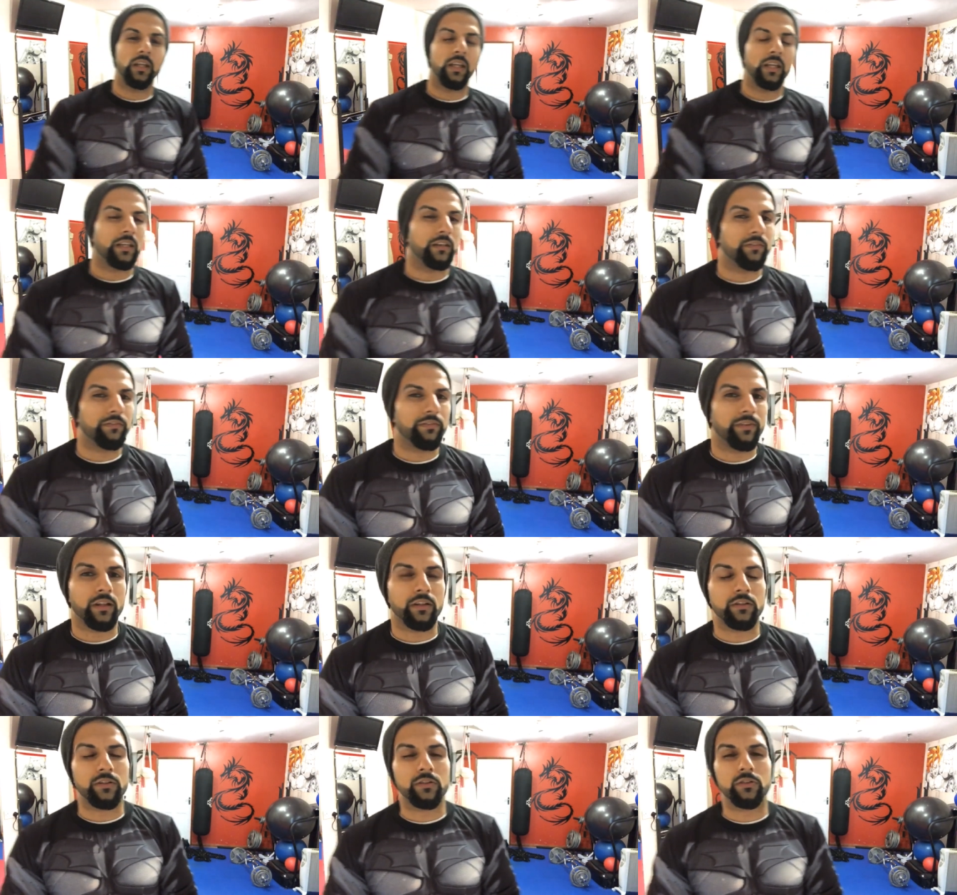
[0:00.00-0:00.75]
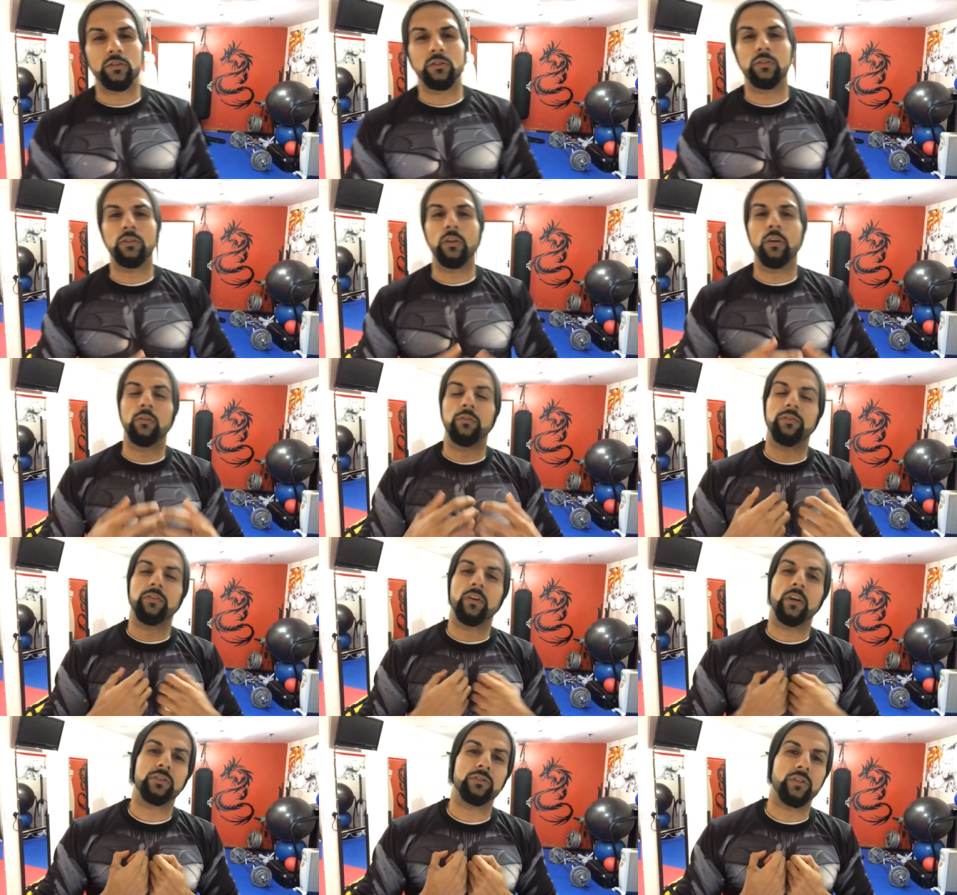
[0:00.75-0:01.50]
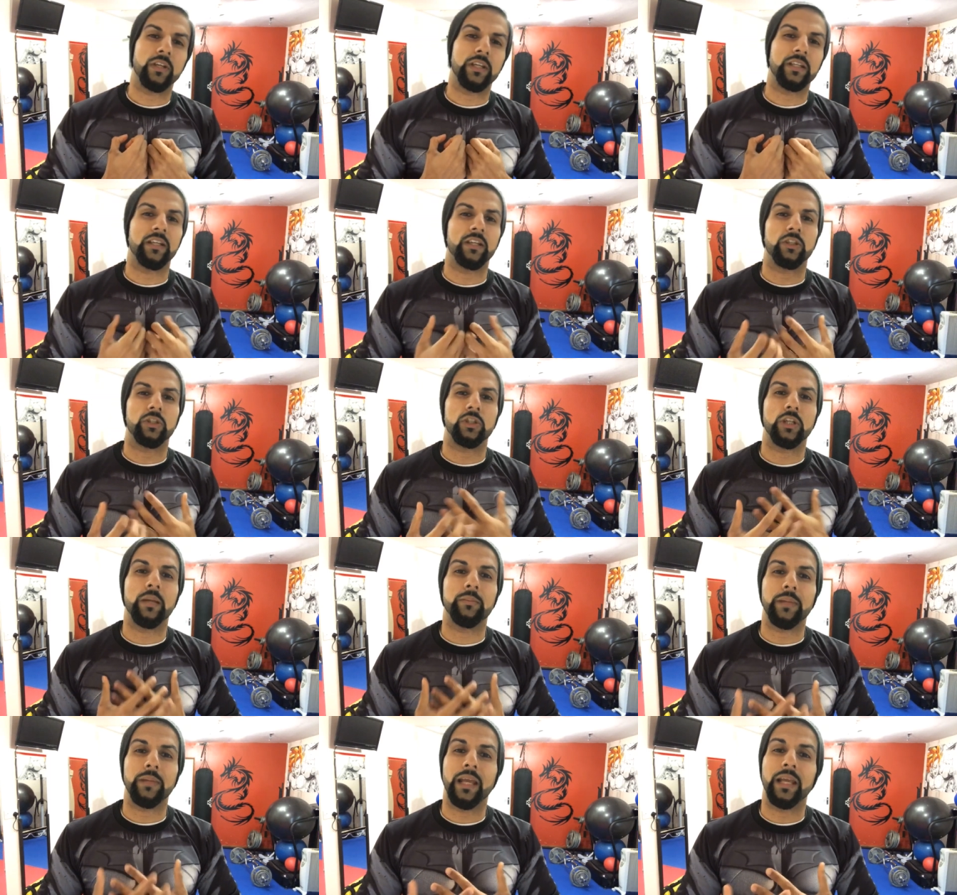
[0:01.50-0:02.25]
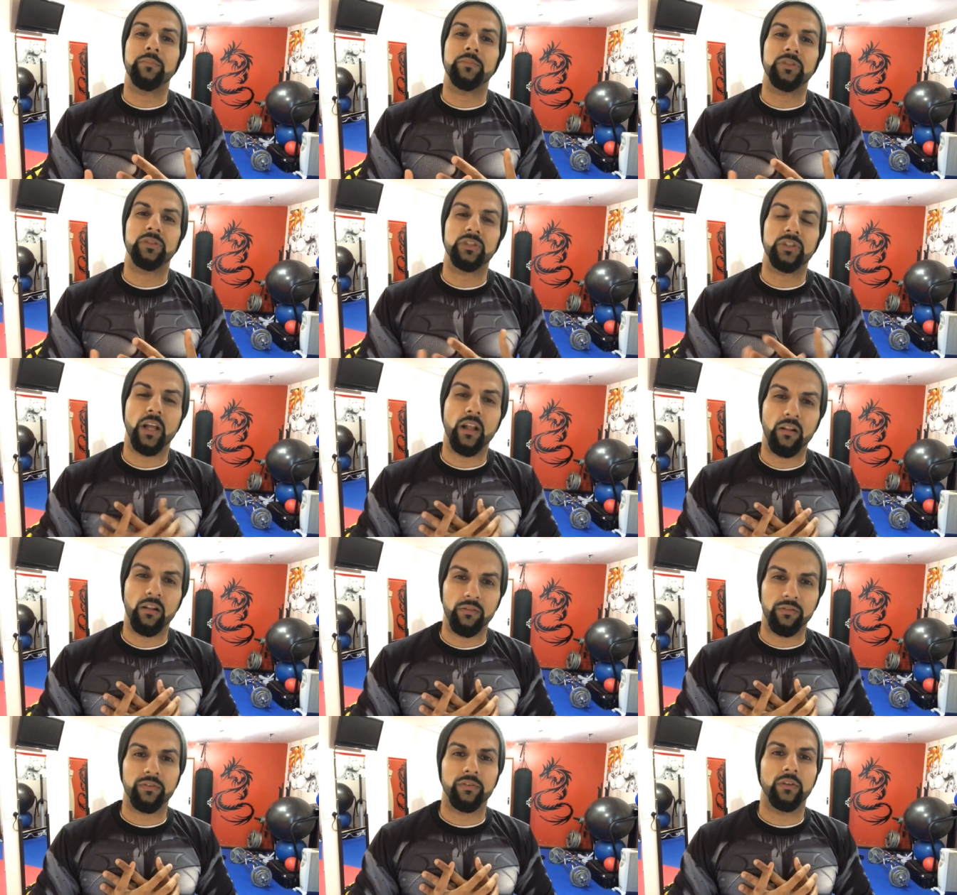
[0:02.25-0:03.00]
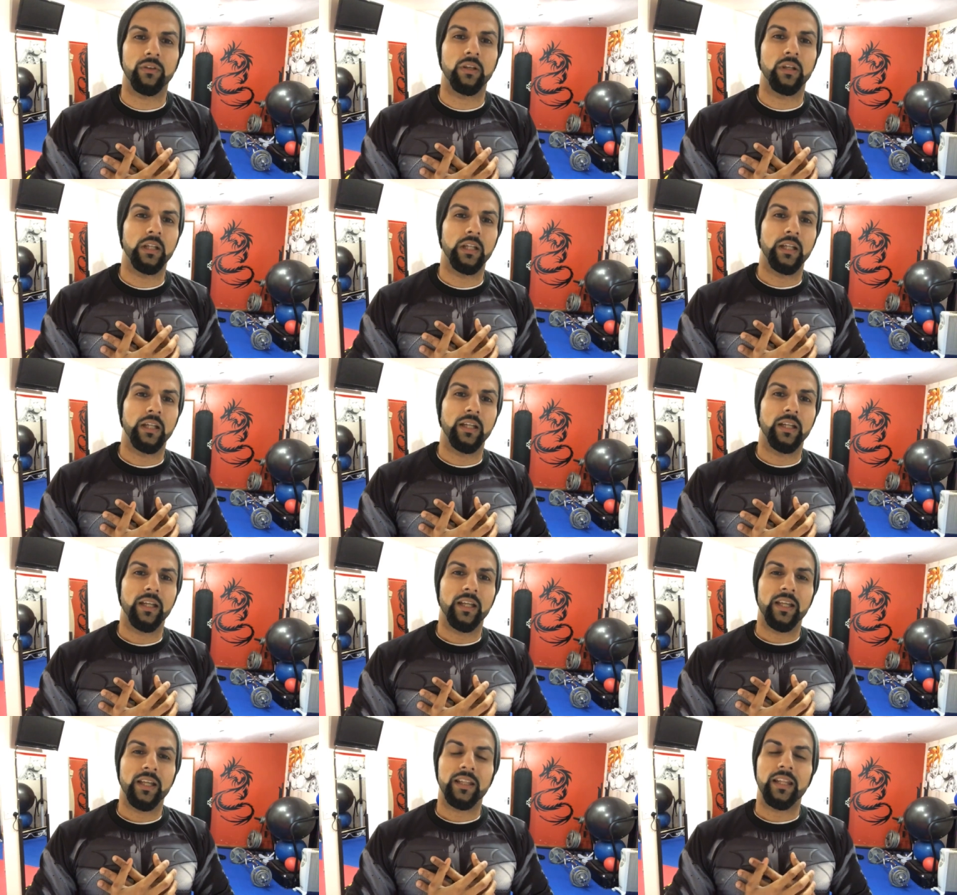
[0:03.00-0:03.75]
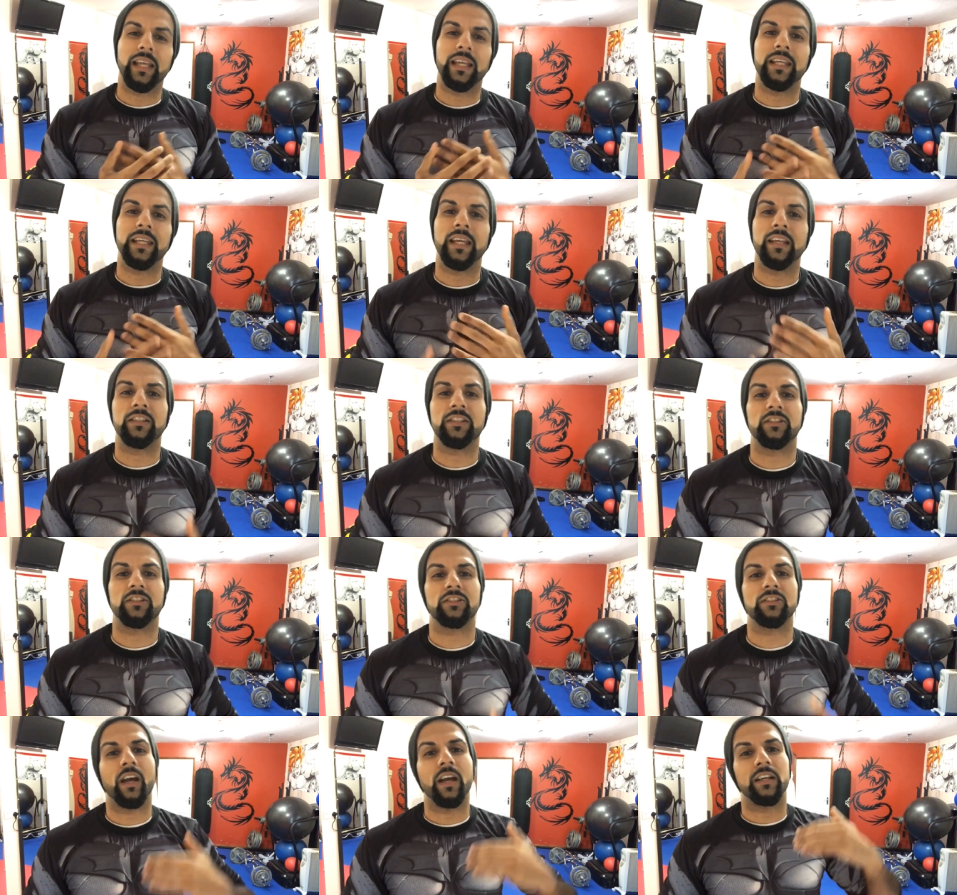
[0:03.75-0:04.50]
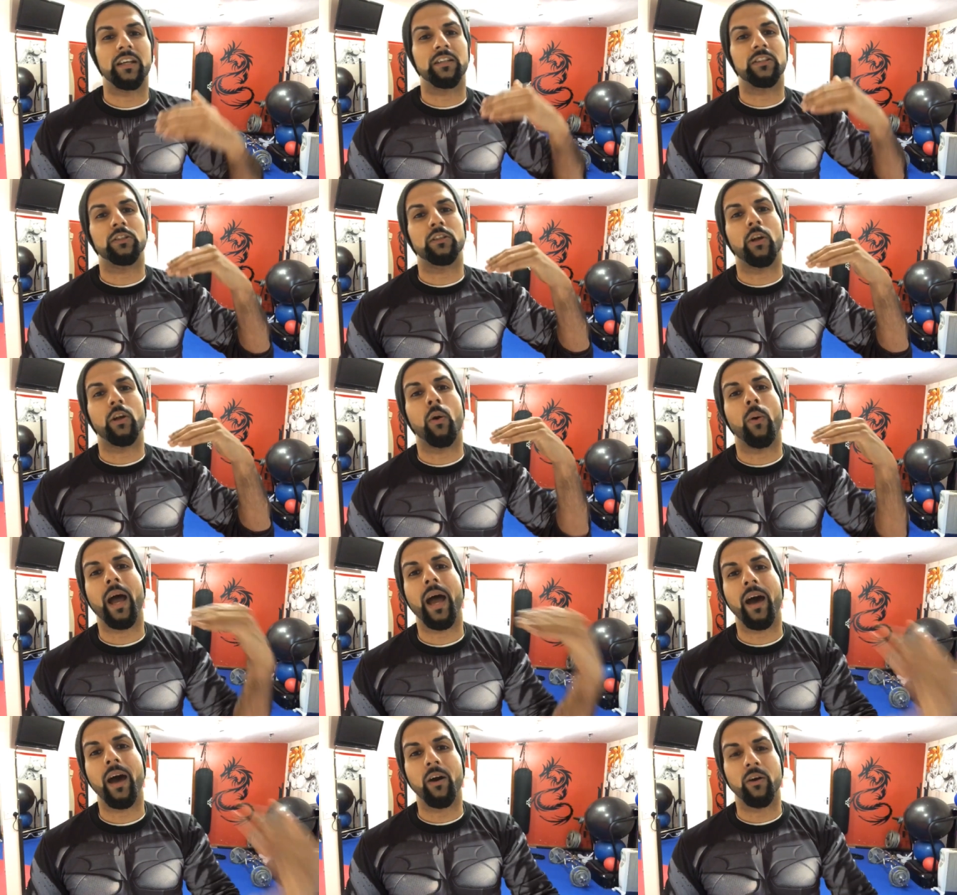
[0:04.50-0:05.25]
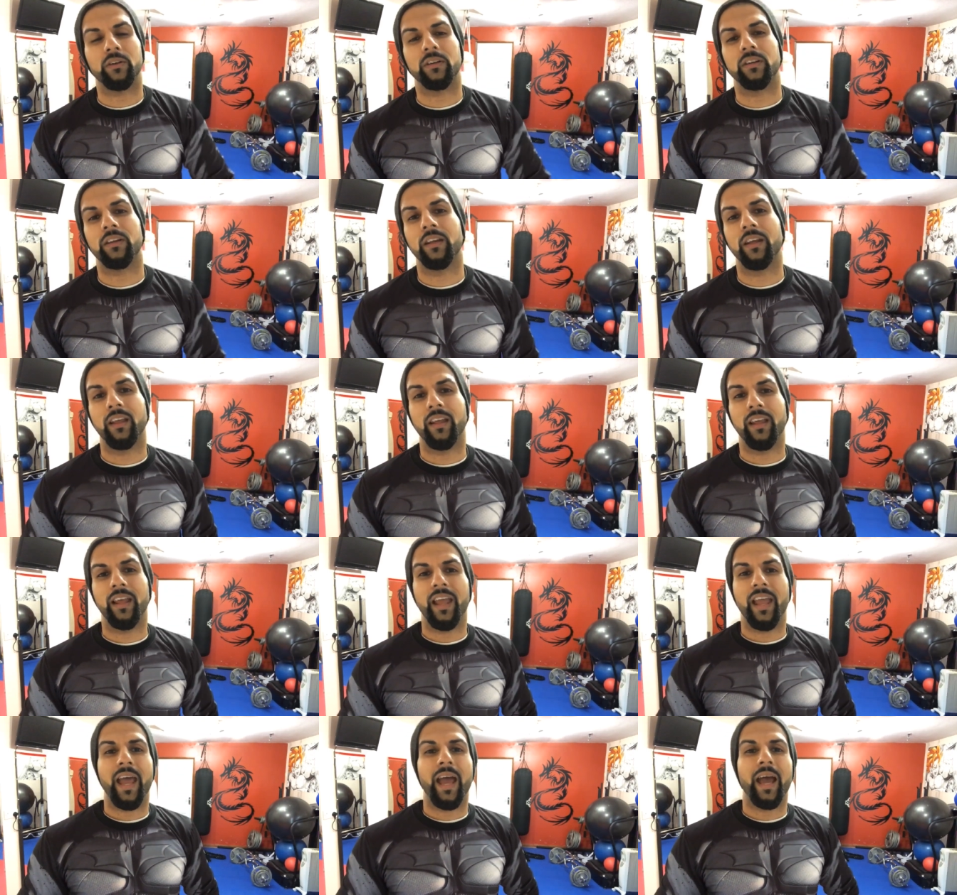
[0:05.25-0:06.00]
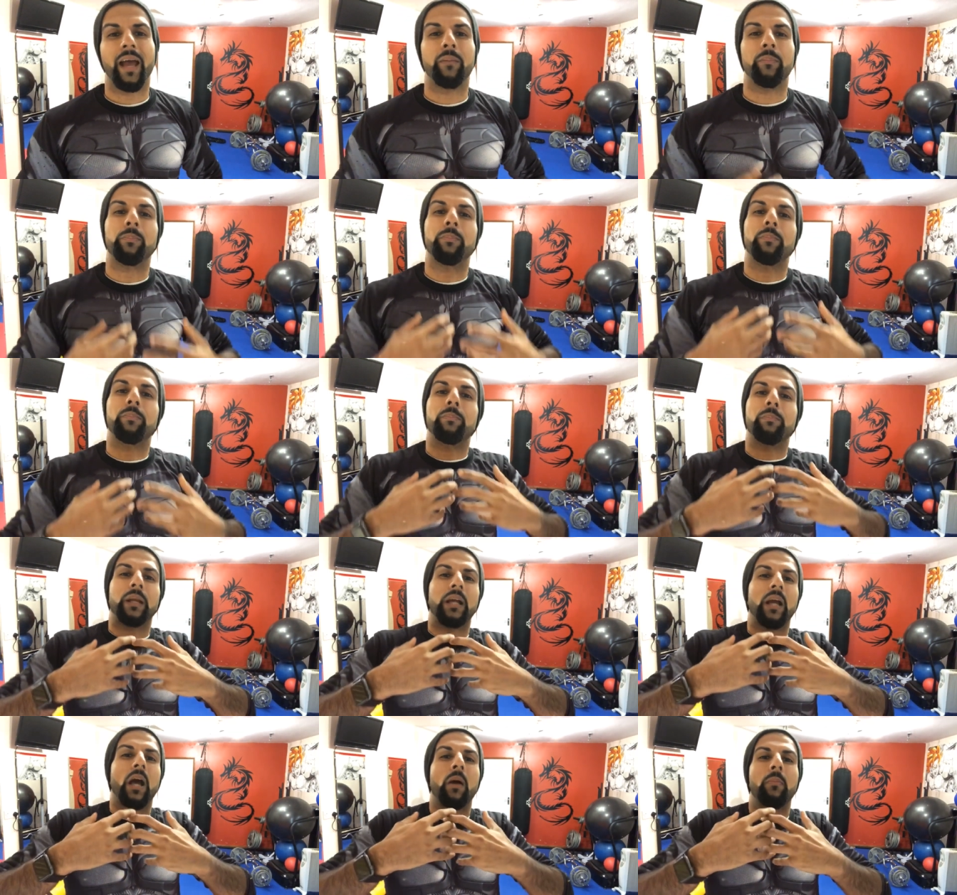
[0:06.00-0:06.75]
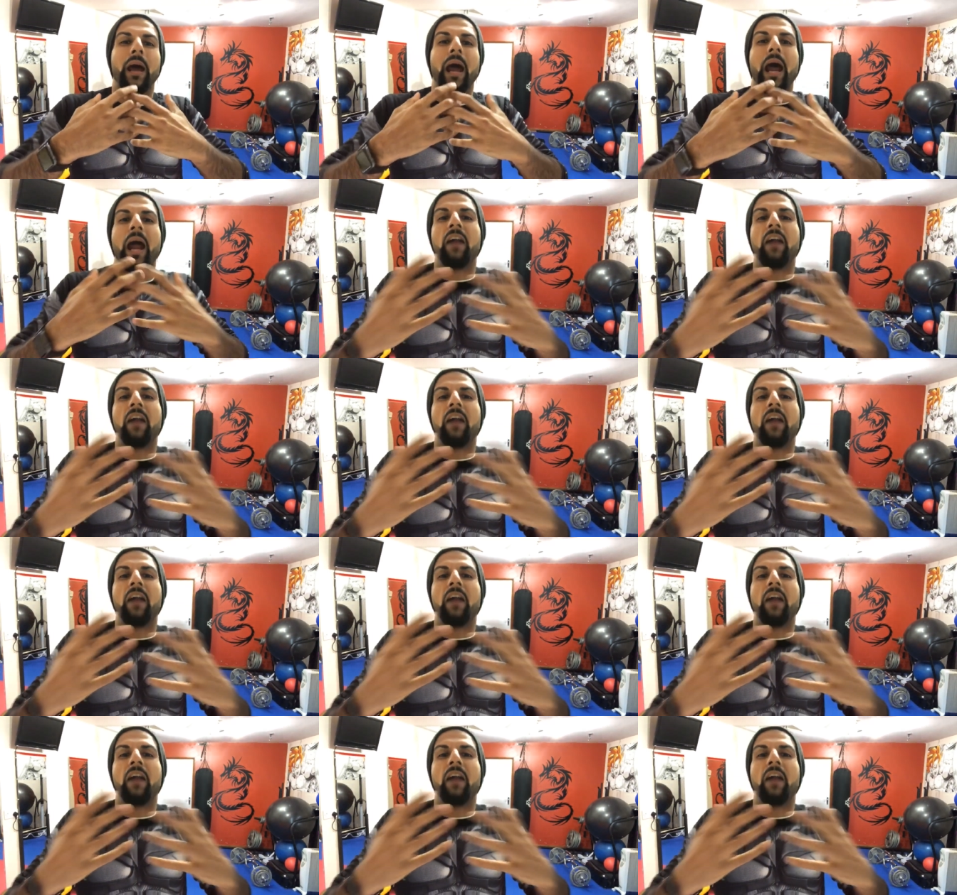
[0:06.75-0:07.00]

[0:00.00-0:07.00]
He felt so frustrated and ashamed at himself that he had decided to go out and become